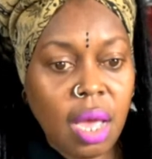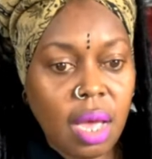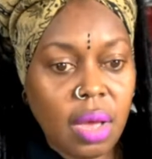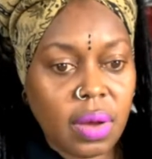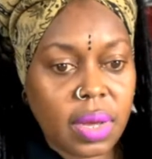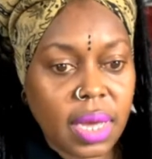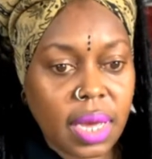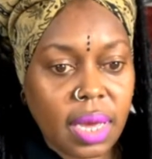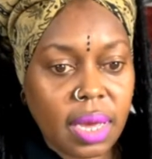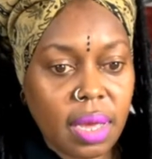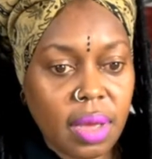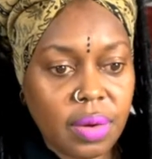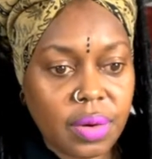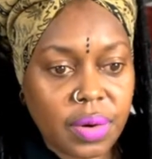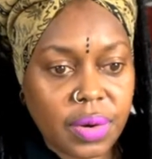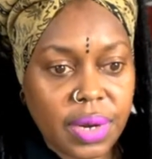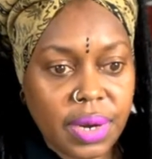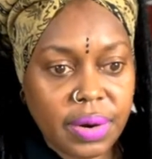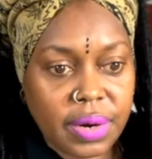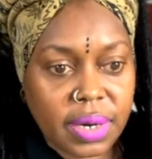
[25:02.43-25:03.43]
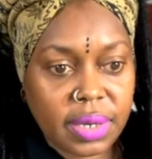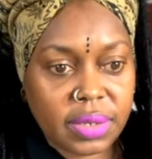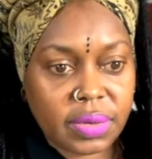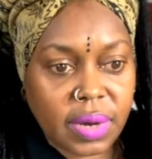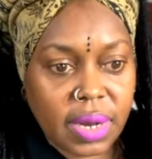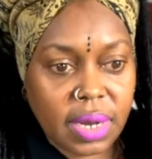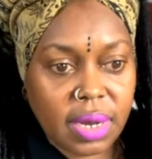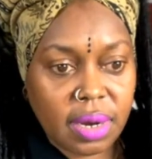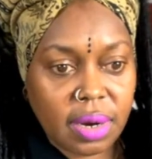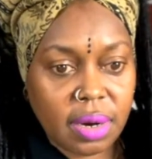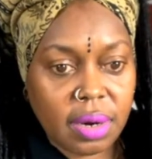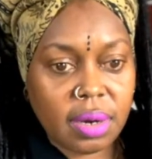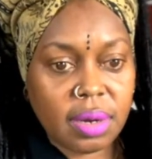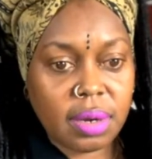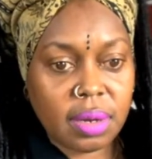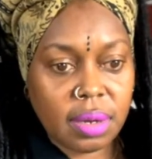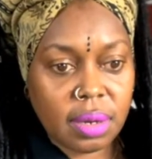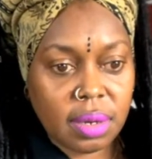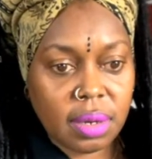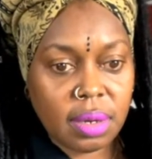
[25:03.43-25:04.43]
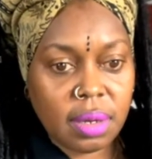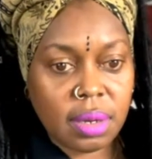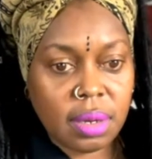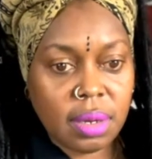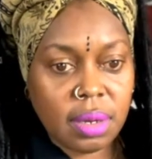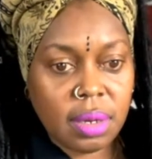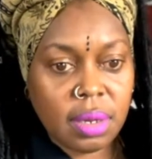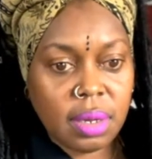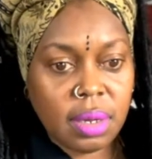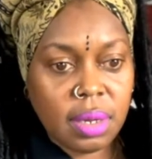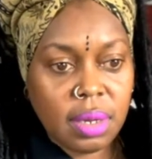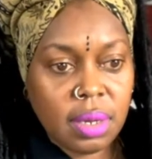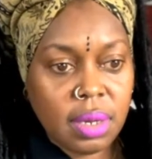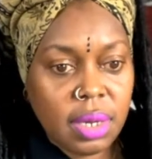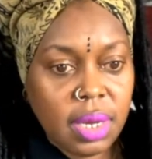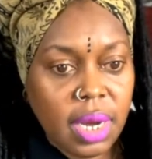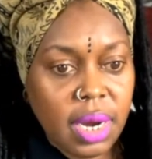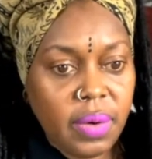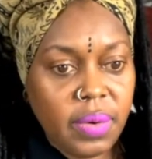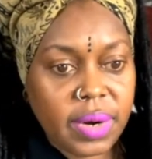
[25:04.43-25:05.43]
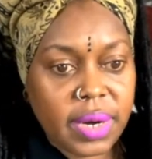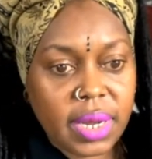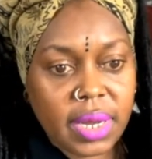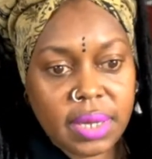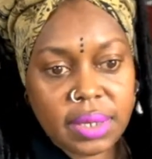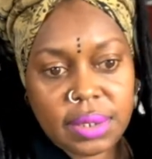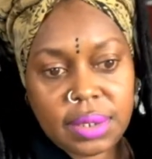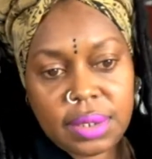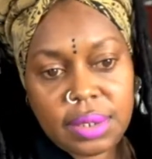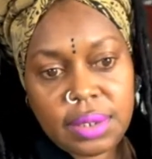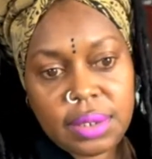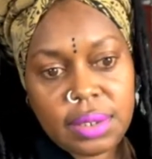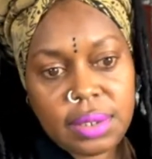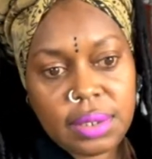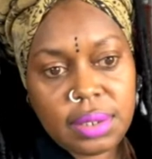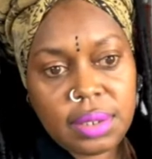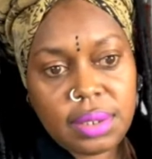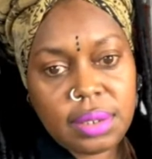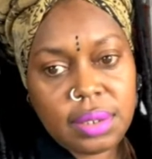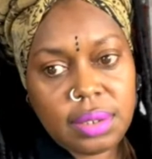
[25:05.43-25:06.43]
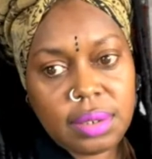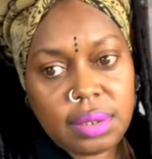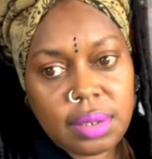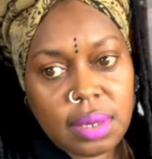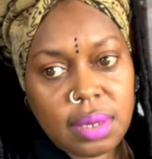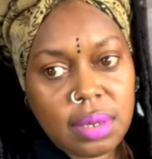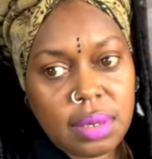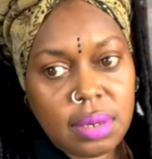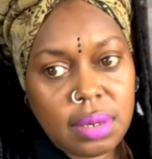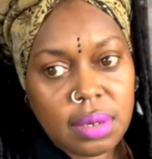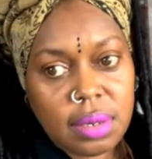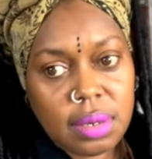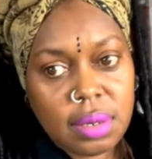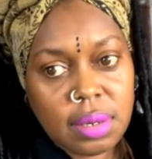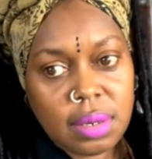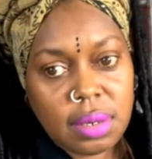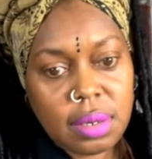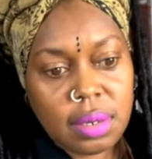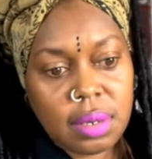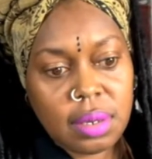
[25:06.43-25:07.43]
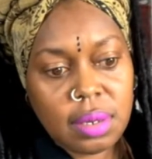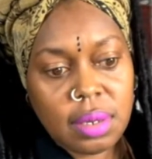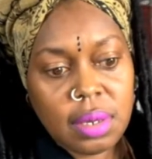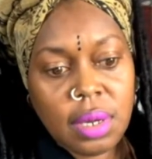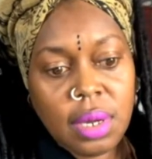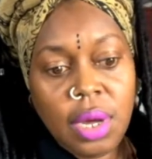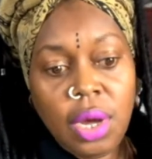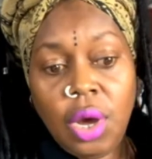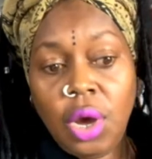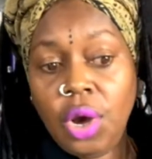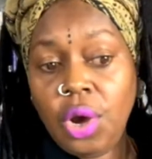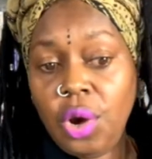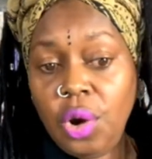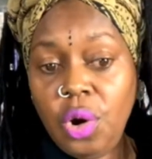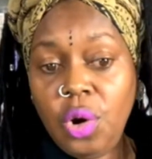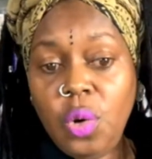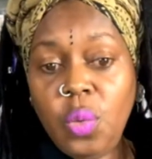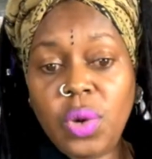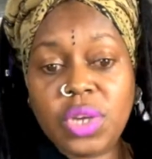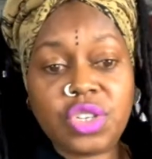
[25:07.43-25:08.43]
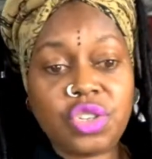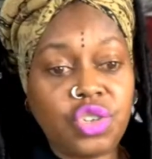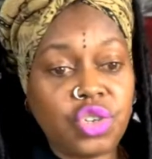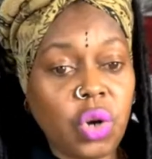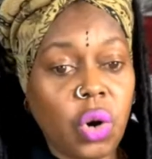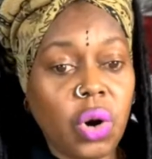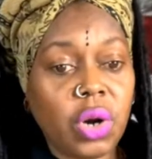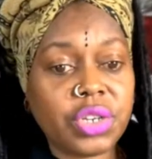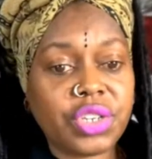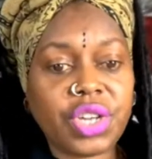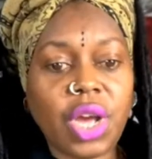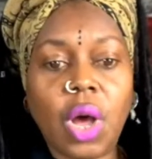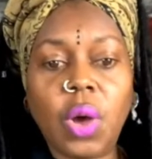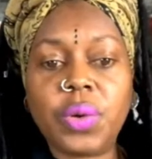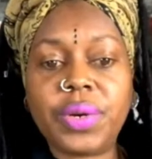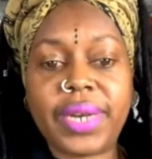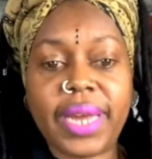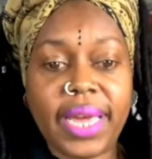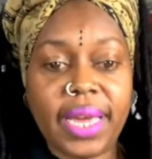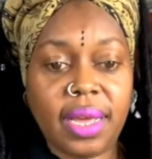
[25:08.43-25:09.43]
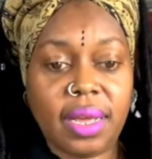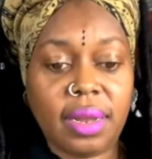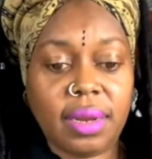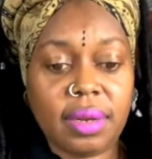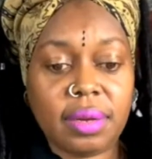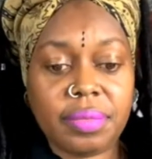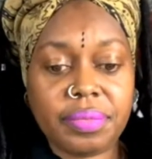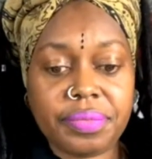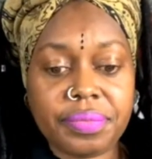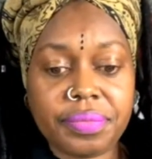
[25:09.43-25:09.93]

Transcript: Okay, hold on. Here it is right here. Here it is. Who was George Hodel?